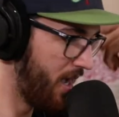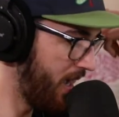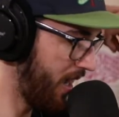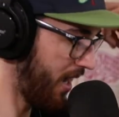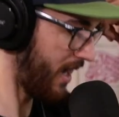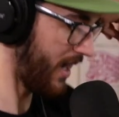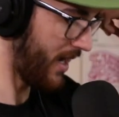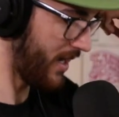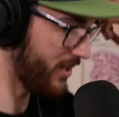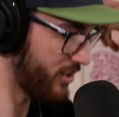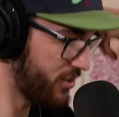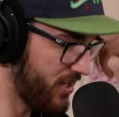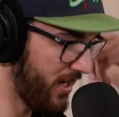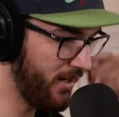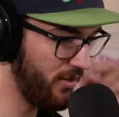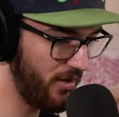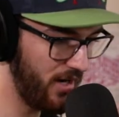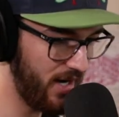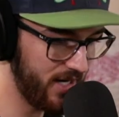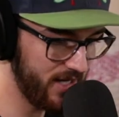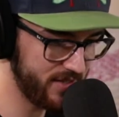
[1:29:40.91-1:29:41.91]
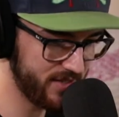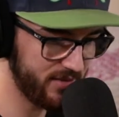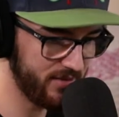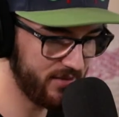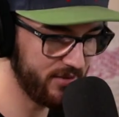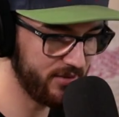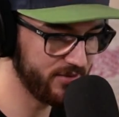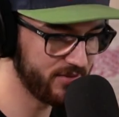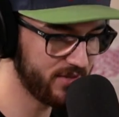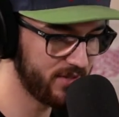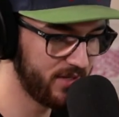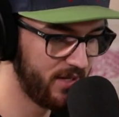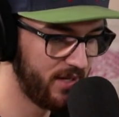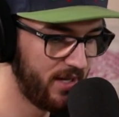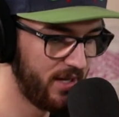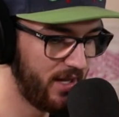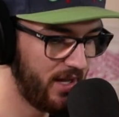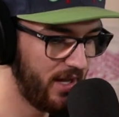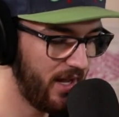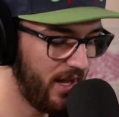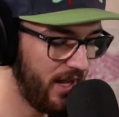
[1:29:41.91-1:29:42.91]
and she had her eyes closed,
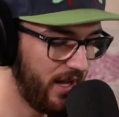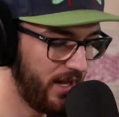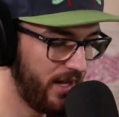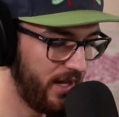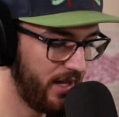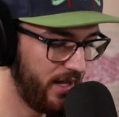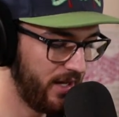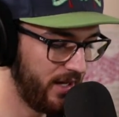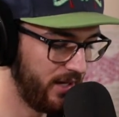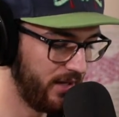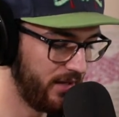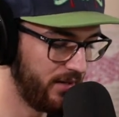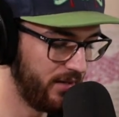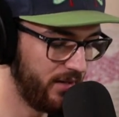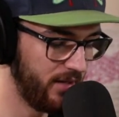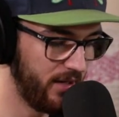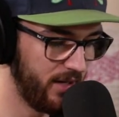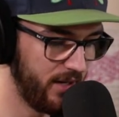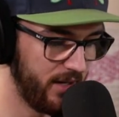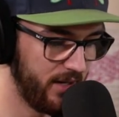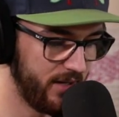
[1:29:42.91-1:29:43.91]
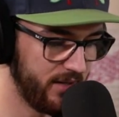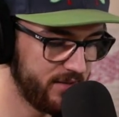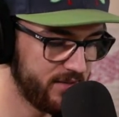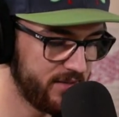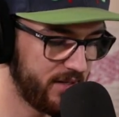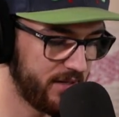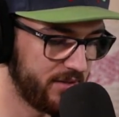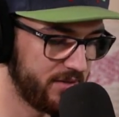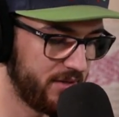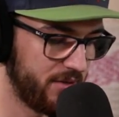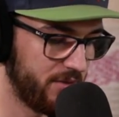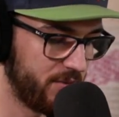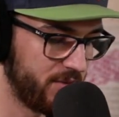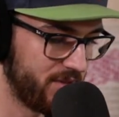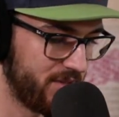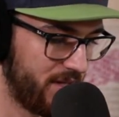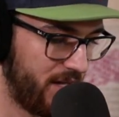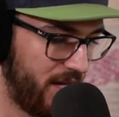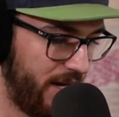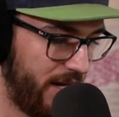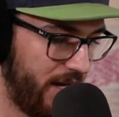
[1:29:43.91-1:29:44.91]
and Sakuta
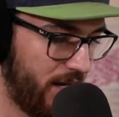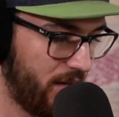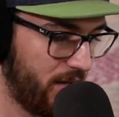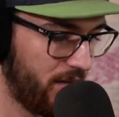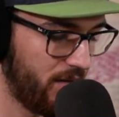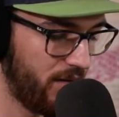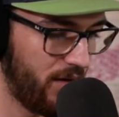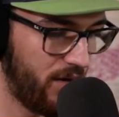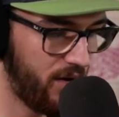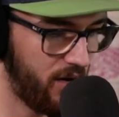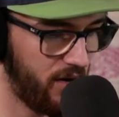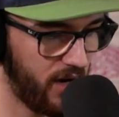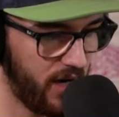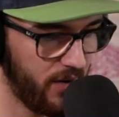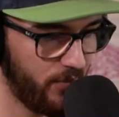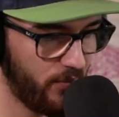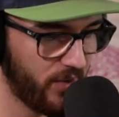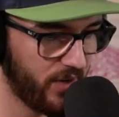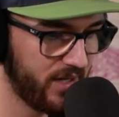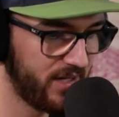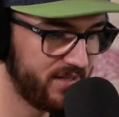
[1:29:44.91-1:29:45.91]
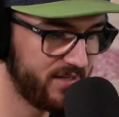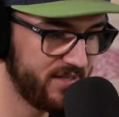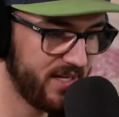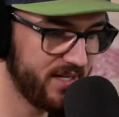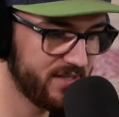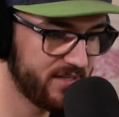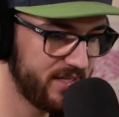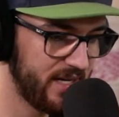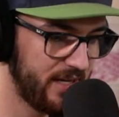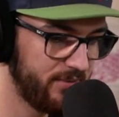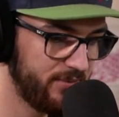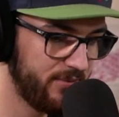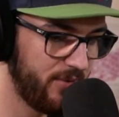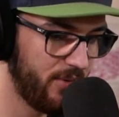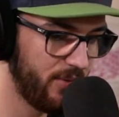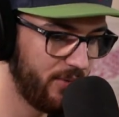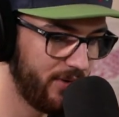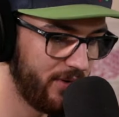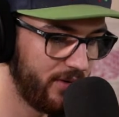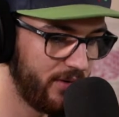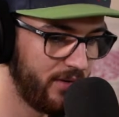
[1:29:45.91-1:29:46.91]
was like, all right, we're going to take a step
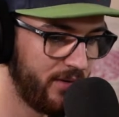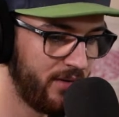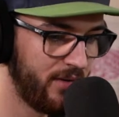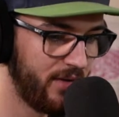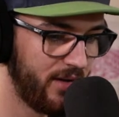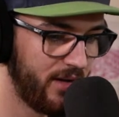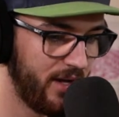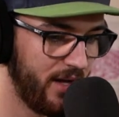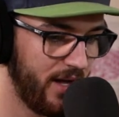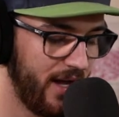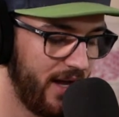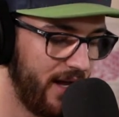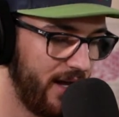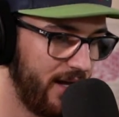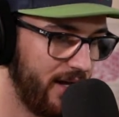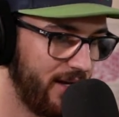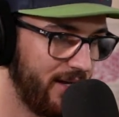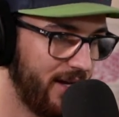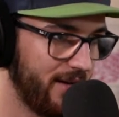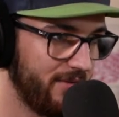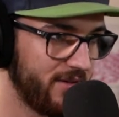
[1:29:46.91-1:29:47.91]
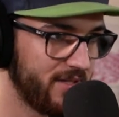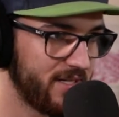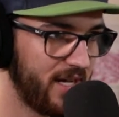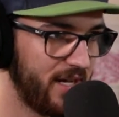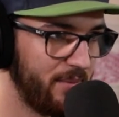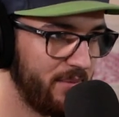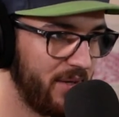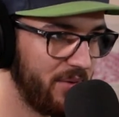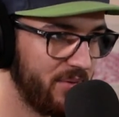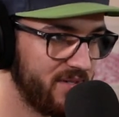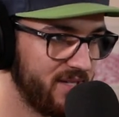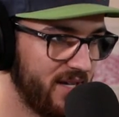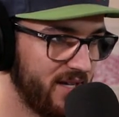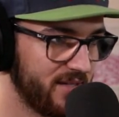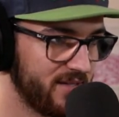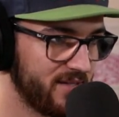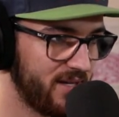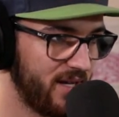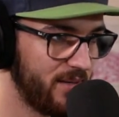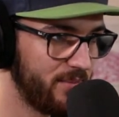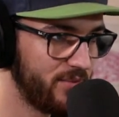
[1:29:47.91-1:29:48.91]
forward. And every time they would take a
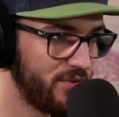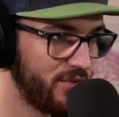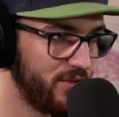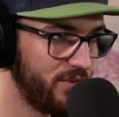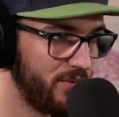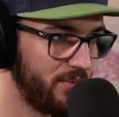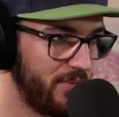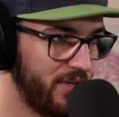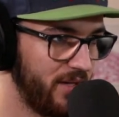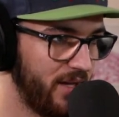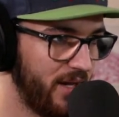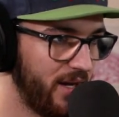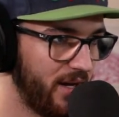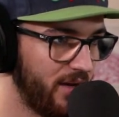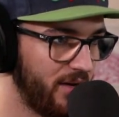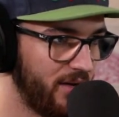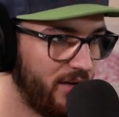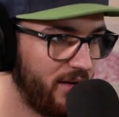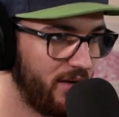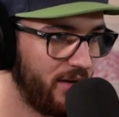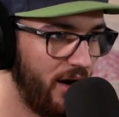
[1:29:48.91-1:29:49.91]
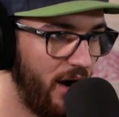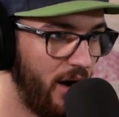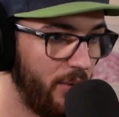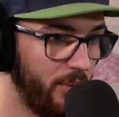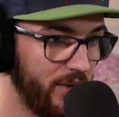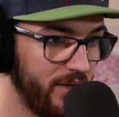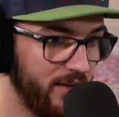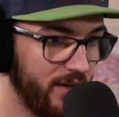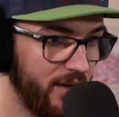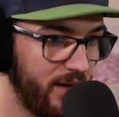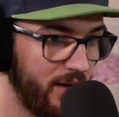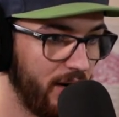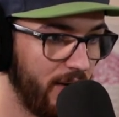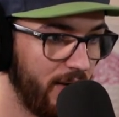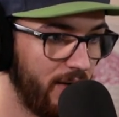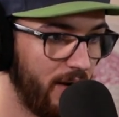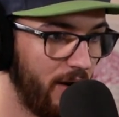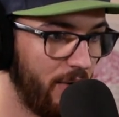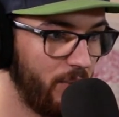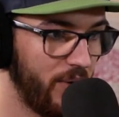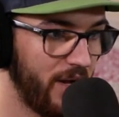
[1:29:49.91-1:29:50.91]
step, she would be like, are we there?
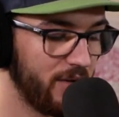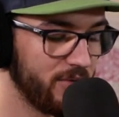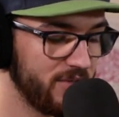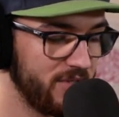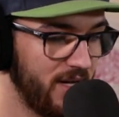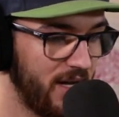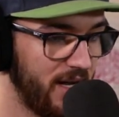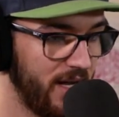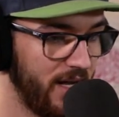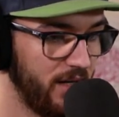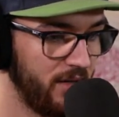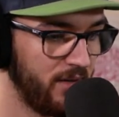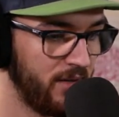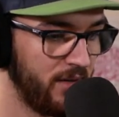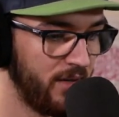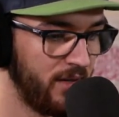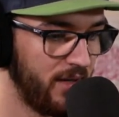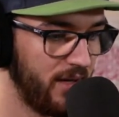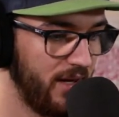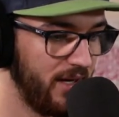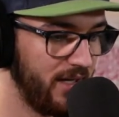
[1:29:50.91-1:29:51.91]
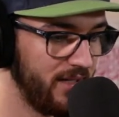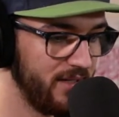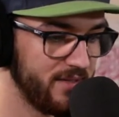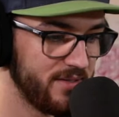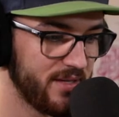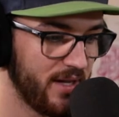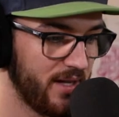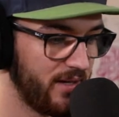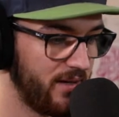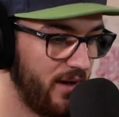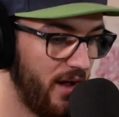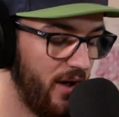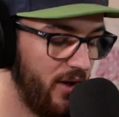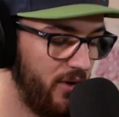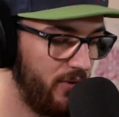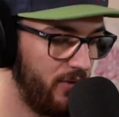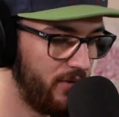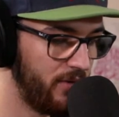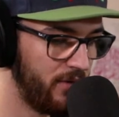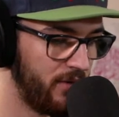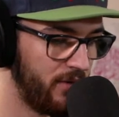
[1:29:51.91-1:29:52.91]
Are we outside? And he said, no.